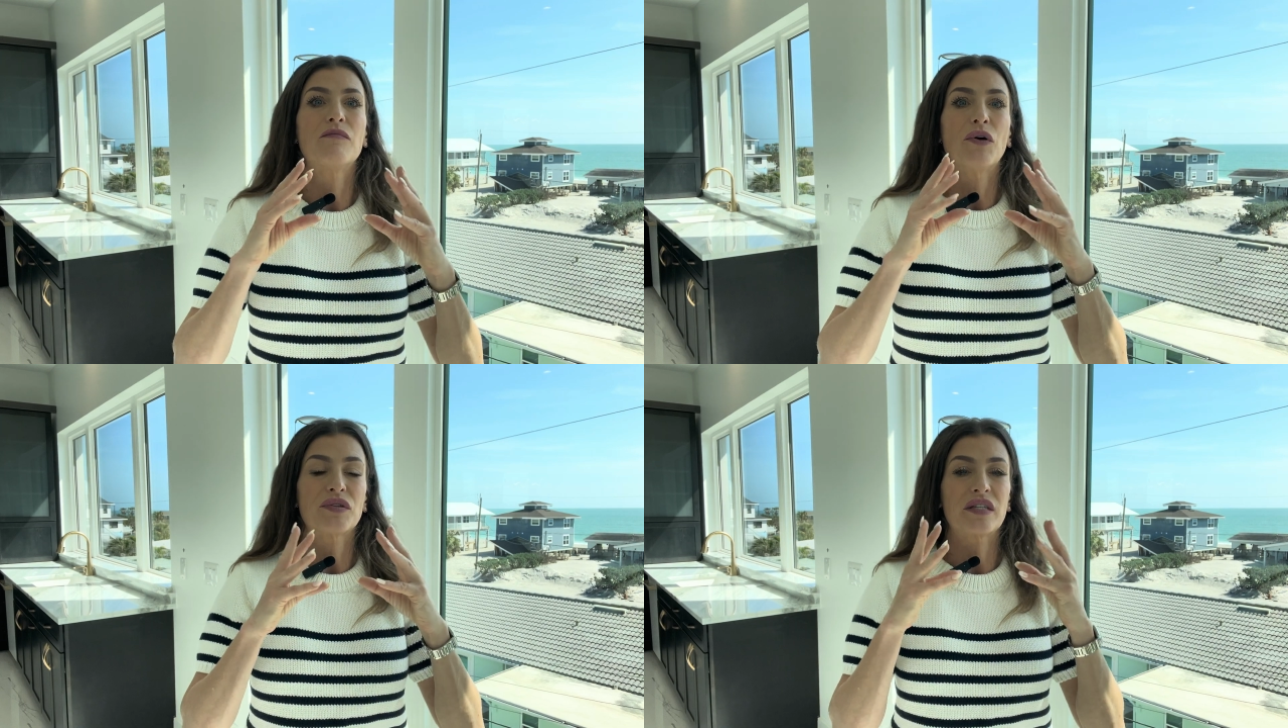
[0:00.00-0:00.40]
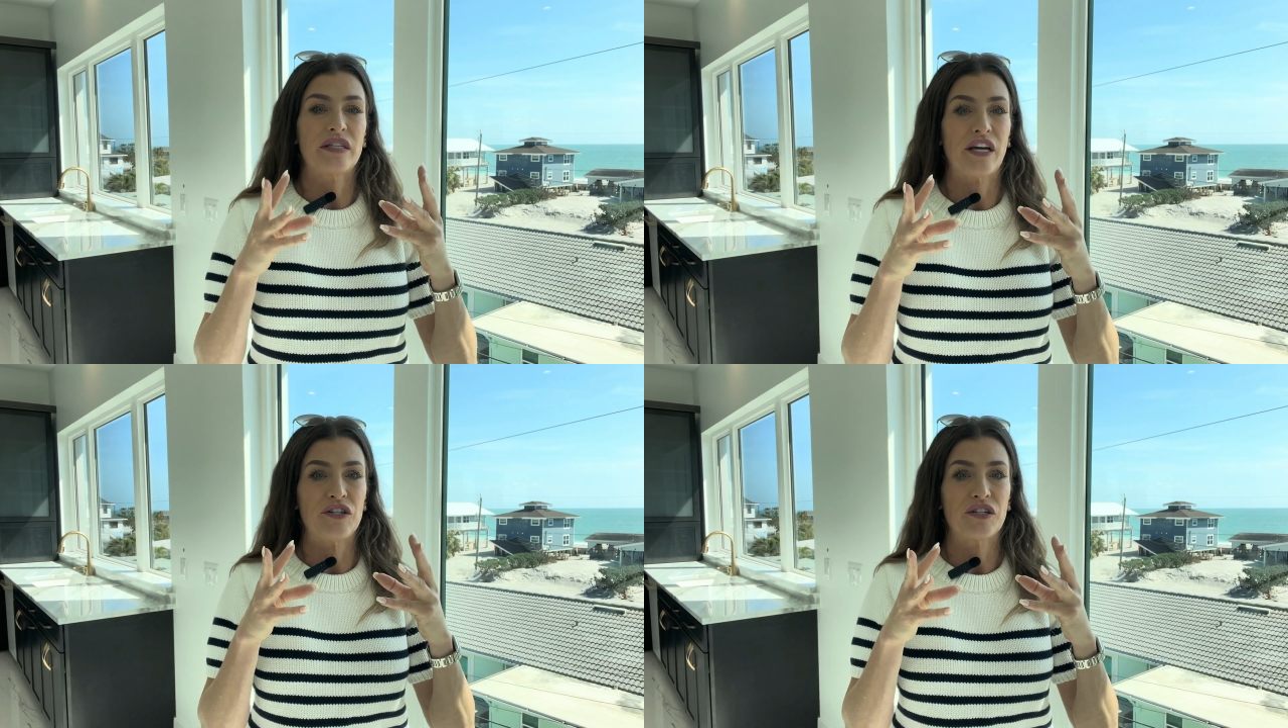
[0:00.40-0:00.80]
most
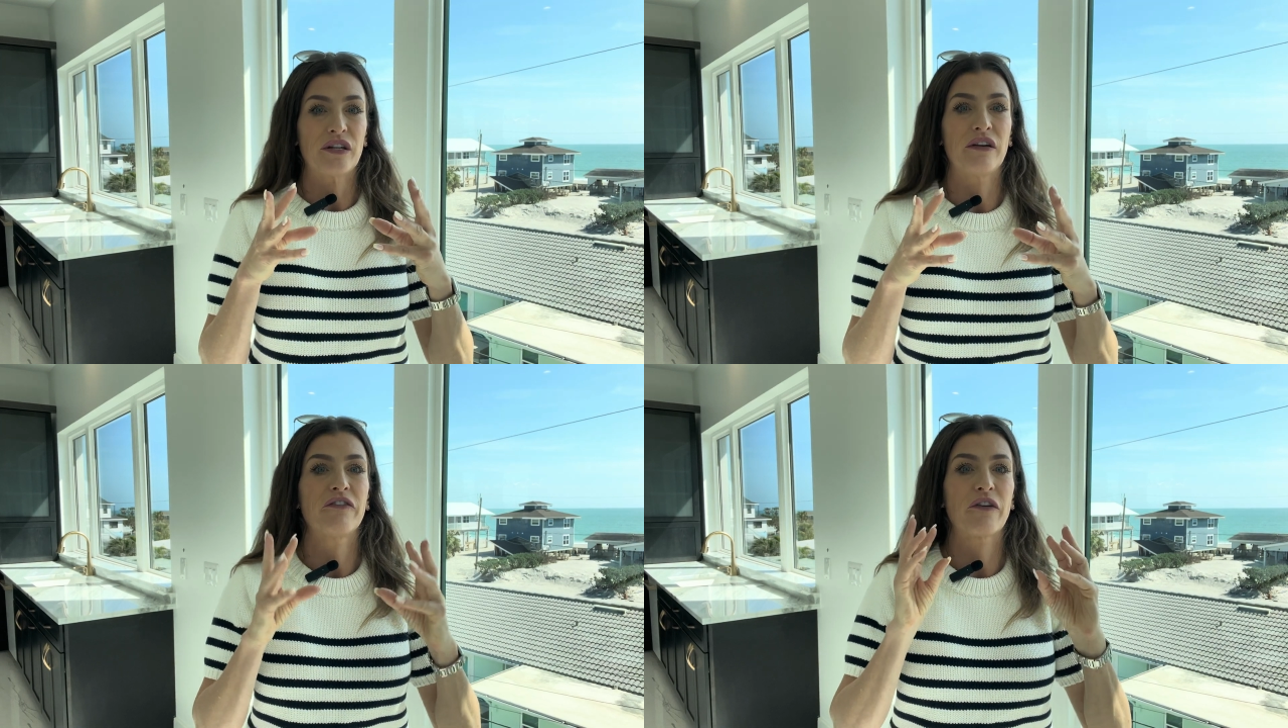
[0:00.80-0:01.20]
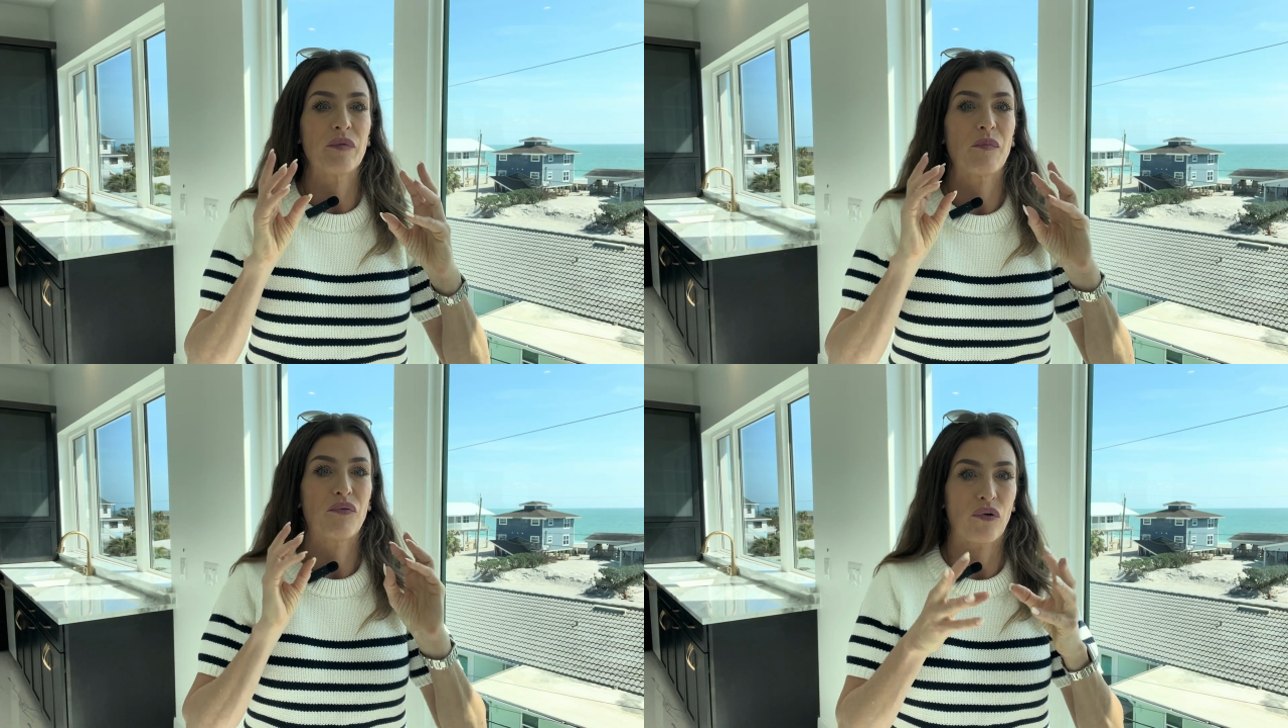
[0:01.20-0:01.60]
attention from
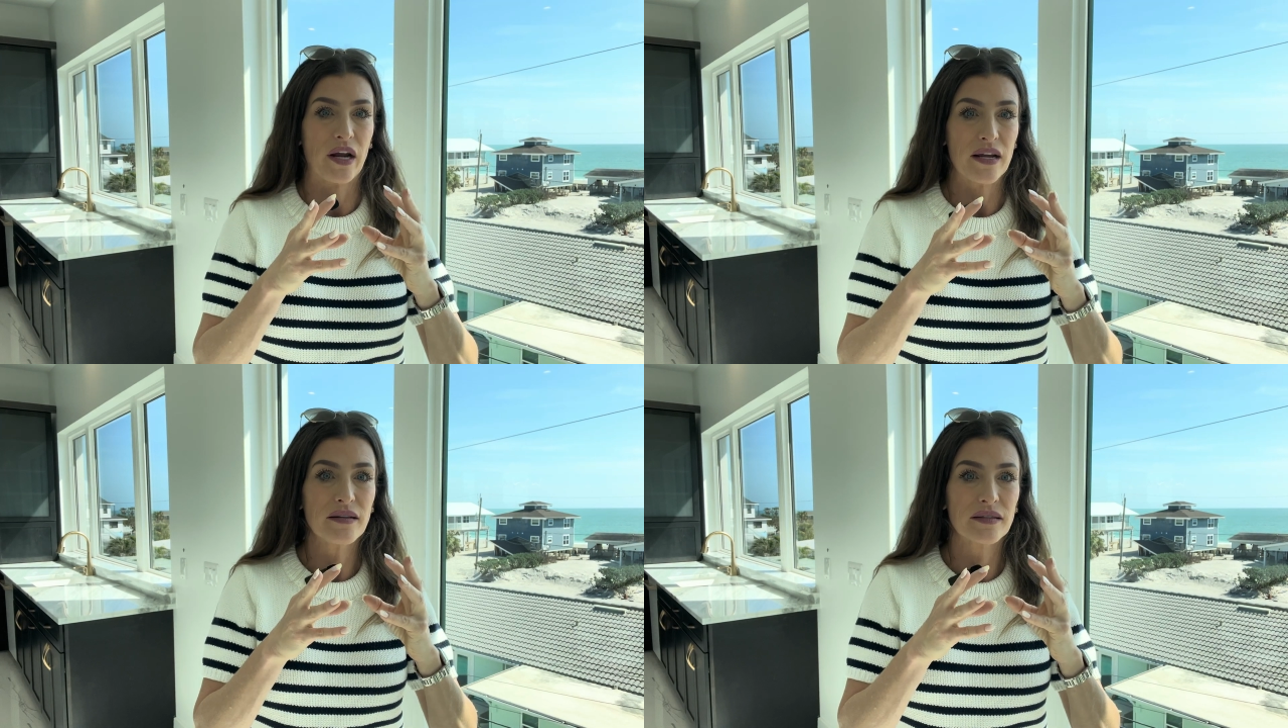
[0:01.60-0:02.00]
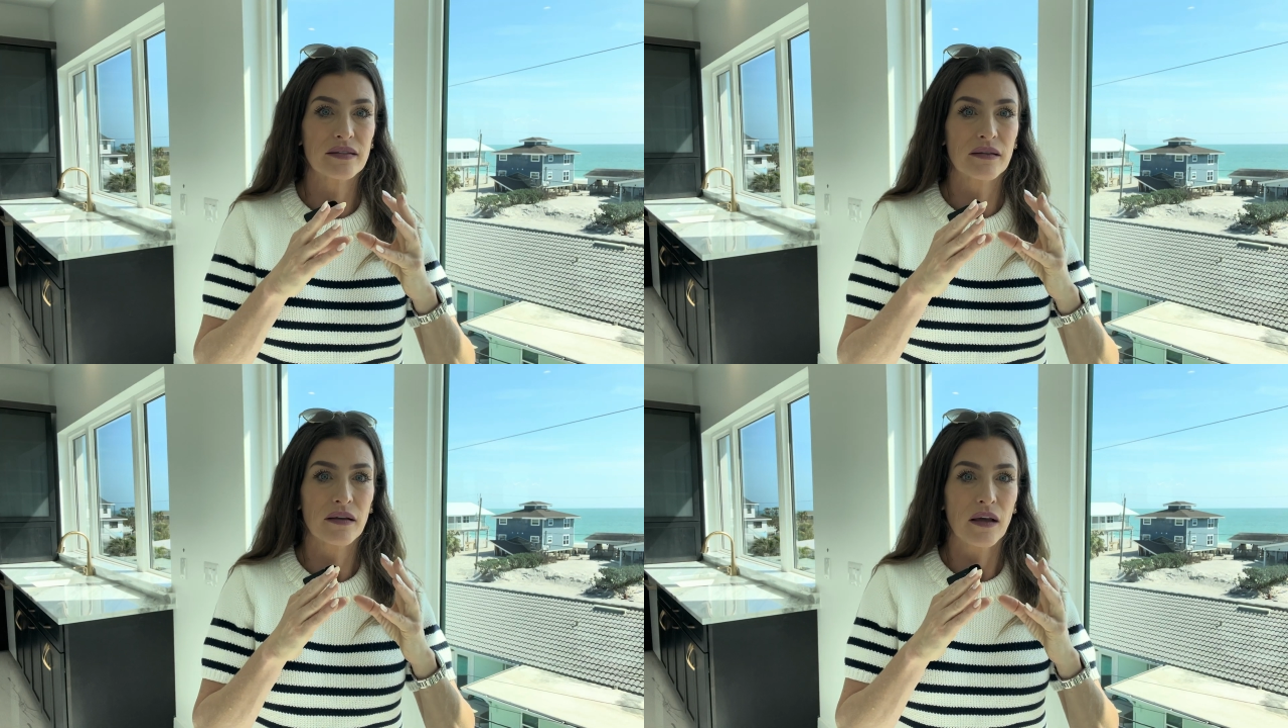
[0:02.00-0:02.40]
the
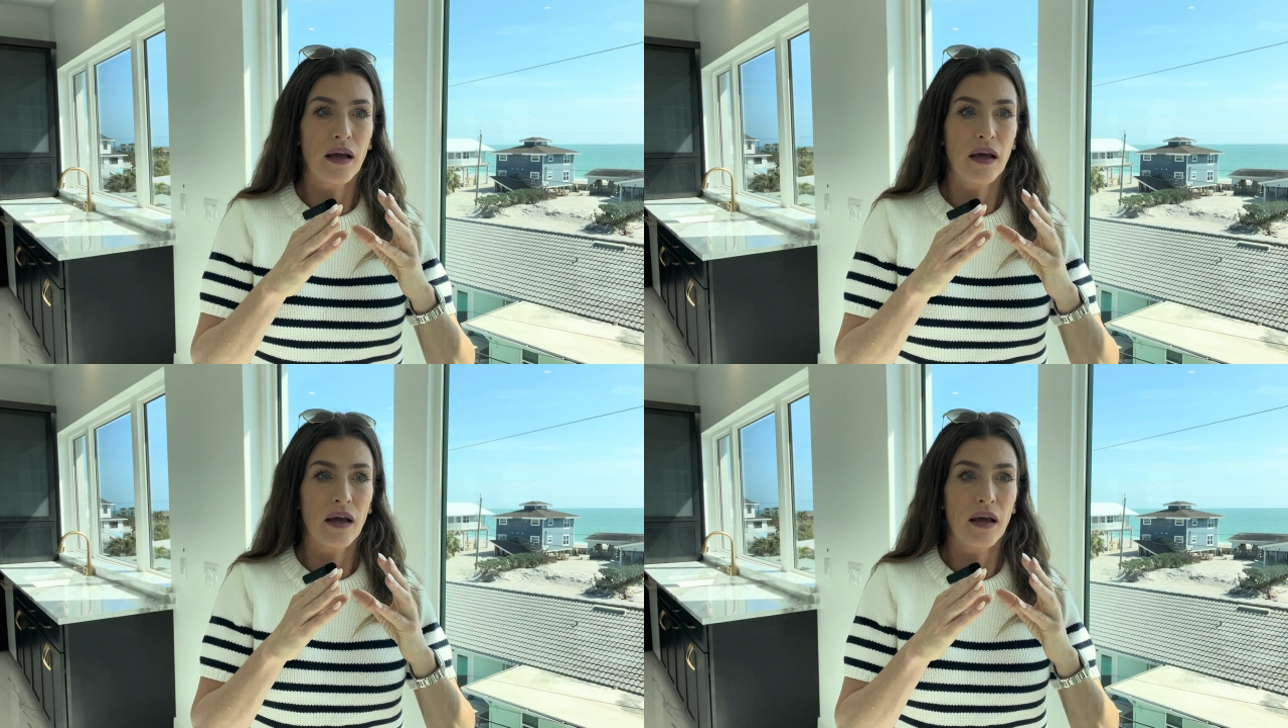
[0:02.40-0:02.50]
price,